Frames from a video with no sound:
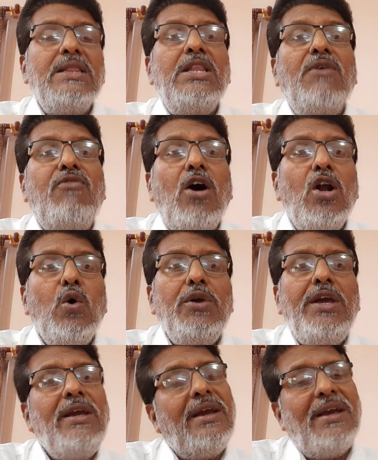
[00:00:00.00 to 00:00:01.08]
the
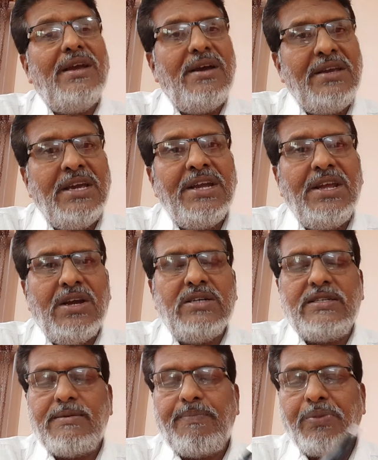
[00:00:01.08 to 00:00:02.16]
following areas.